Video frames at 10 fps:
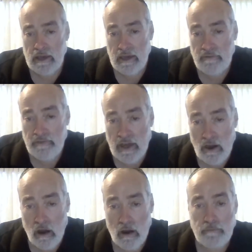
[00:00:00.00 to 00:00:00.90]
if they
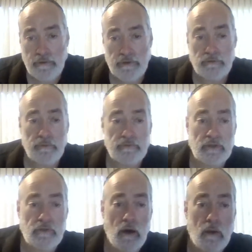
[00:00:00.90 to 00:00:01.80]
are principles
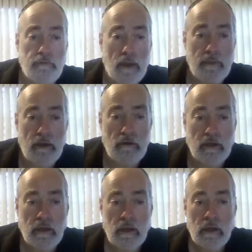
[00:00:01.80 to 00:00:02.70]
at all,
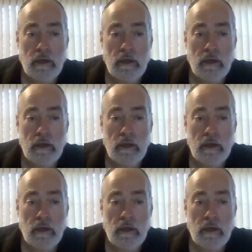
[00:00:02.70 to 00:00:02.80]
primary